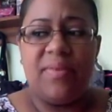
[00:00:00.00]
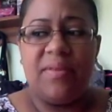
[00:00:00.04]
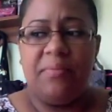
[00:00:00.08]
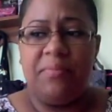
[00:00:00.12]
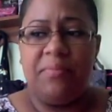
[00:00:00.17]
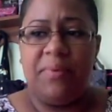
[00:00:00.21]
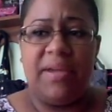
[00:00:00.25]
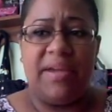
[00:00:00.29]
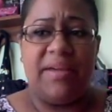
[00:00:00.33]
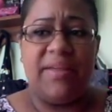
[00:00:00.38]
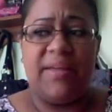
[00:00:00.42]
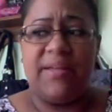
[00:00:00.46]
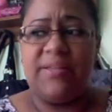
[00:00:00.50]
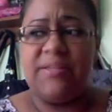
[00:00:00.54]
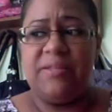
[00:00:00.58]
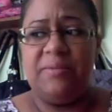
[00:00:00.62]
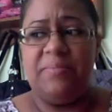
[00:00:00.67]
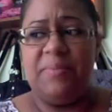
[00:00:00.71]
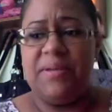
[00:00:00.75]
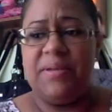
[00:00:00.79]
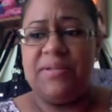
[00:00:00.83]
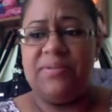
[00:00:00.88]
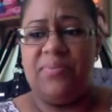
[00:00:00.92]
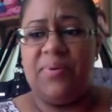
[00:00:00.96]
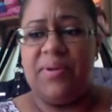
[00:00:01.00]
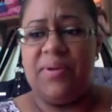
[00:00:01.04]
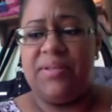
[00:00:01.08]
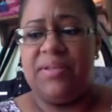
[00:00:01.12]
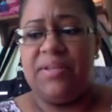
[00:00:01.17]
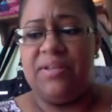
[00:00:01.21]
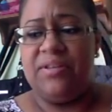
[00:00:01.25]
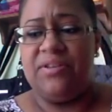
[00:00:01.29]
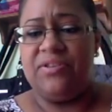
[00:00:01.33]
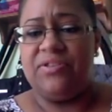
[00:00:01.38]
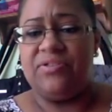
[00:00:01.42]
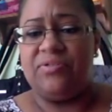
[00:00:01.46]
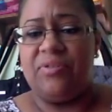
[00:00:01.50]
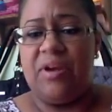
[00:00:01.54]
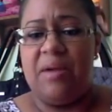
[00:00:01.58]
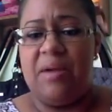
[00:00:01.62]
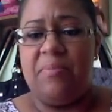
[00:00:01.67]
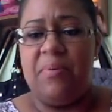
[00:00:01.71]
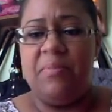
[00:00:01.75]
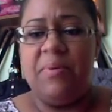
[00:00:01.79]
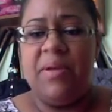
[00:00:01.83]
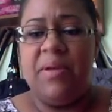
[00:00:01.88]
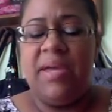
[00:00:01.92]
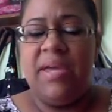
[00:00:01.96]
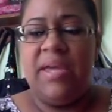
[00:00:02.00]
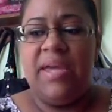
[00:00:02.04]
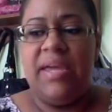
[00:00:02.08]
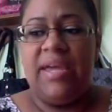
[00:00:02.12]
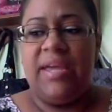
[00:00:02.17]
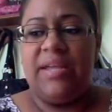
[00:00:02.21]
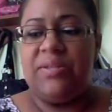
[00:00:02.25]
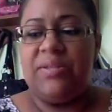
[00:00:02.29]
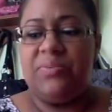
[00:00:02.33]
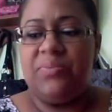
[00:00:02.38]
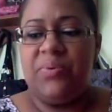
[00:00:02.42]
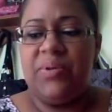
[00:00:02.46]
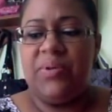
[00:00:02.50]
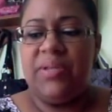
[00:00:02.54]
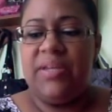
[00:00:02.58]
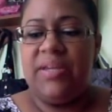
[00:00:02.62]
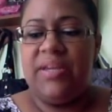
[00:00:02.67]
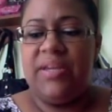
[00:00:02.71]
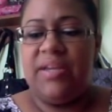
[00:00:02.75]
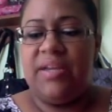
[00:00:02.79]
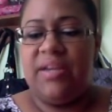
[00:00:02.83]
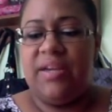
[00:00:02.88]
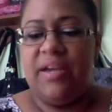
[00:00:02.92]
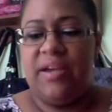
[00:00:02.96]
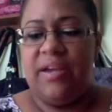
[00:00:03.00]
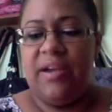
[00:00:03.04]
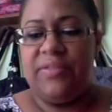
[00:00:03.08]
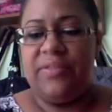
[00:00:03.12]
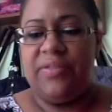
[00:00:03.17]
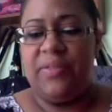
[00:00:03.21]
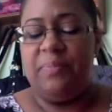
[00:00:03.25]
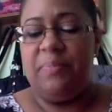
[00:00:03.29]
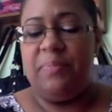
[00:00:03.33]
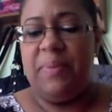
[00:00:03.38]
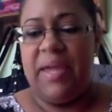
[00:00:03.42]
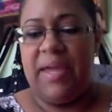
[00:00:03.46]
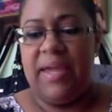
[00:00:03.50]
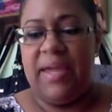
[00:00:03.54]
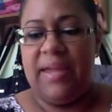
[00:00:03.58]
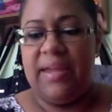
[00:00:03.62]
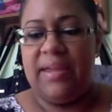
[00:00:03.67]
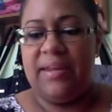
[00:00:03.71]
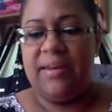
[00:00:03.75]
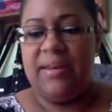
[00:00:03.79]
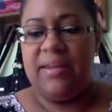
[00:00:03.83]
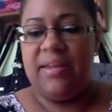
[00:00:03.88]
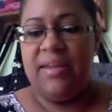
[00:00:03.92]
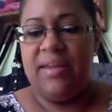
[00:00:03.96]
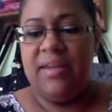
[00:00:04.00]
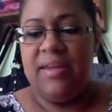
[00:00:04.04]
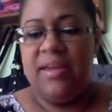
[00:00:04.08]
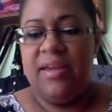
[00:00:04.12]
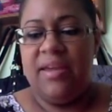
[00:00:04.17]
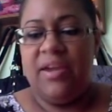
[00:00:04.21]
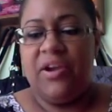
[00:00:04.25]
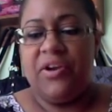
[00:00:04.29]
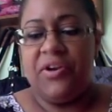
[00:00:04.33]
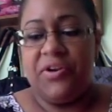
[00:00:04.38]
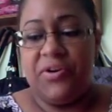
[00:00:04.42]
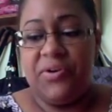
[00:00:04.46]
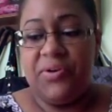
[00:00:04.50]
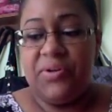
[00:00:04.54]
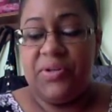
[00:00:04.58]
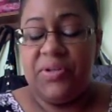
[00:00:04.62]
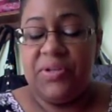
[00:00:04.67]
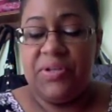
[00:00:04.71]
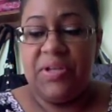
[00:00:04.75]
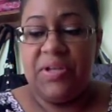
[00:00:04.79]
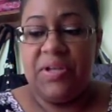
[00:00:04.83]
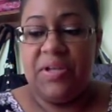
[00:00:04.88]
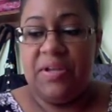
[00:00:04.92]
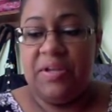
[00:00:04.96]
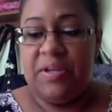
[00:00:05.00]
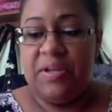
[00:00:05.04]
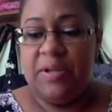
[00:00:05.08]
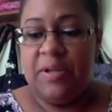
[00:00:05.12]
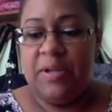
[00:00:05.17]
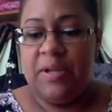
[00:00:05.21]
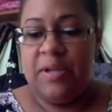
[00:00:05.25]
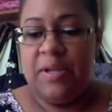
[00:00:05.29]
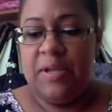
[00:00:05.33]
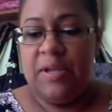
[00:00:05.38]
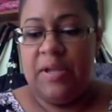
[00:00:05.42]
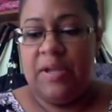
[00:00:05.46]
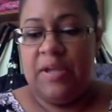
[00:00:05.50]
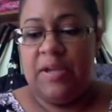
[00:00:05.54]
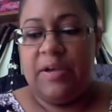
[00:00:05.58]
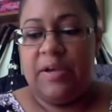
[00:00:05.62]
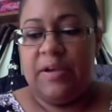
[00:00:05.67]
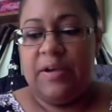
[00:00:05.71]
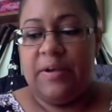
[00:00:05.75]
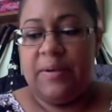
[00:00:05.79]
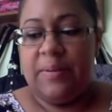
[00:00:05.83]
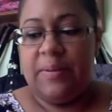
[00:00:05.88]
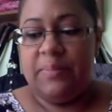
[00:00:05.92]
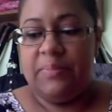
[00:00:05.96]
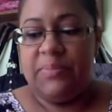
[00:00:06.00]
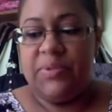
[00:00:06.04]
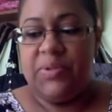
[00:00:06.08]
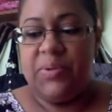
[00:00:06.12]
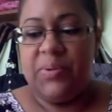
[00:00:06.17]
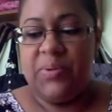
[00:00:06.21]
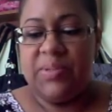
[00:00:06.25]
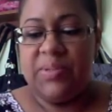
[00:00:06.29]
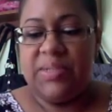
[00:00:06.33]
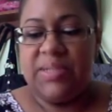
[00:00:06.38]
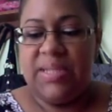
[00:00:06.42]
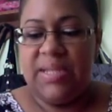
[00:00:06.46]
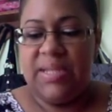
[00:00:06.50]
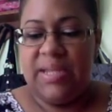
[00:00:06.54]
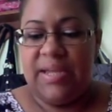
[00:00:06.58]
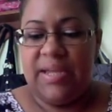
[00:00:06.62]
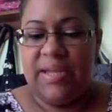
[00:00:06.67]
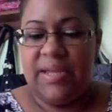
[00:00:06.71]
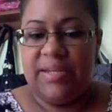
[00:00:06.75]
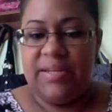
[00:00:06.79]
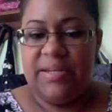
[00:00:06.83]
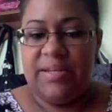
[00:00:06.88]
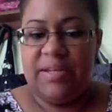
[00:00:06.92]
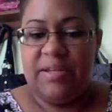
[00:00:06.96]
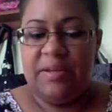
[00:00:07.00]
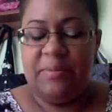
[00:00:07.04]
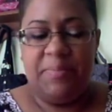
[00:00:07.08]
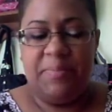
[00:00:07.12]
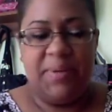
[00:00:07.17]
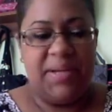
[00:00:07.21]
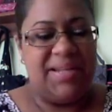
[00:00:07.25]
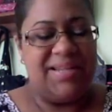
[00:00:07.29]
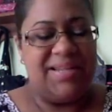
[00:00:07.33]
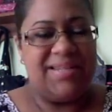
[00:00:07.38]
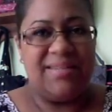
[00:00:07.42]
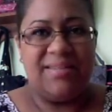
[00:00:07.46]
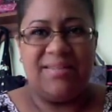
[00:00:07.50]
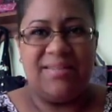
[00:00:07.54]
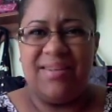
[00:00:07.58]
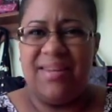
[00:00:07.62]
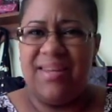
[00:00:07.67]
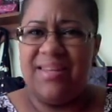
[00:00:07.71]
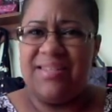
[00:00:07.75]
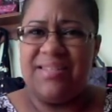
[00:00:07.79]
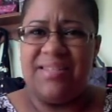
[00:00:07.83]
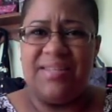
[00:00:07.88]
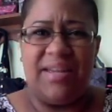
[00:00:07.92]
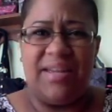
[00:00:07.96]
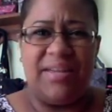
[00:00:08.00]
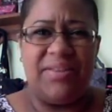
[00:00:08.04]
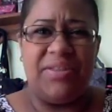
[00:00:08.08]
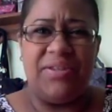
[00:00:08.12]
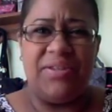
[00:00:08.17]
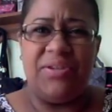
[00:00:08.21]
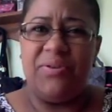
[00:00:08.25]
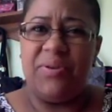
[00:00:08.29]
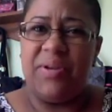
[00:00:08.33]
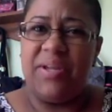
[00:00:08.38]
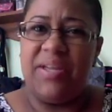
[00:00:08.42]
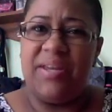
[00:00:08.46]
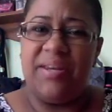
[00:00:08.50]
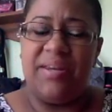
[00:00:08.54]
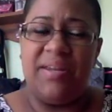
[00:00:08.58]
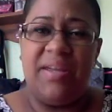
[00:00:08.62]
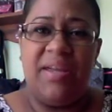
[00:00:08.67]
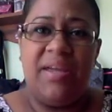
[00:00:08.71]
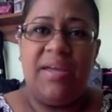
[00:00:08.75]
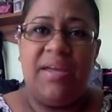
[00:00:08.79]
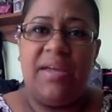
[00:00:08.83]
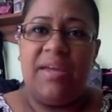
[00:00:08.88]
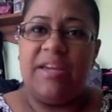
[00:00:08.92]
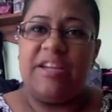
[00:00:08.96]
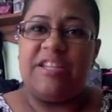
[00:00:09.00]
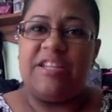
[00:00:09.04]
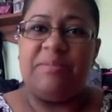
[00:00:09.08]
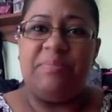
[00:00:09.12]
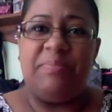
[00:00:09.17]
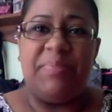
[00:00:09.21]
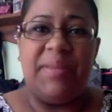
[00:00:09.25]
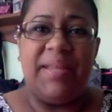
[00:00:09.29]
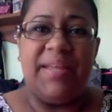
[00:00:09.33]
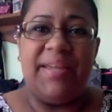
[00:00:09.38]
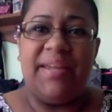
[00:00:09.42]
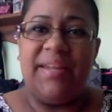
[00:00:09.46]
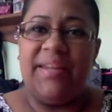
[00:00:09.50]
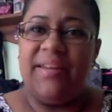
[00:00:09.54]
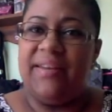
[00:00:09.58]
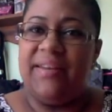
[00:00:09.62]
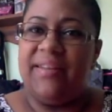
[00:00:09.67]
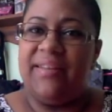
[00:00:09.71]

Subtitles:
But yeah, that's the best way to describe them. It's really, the pain hurts towards the end, but it's nothing you can explain.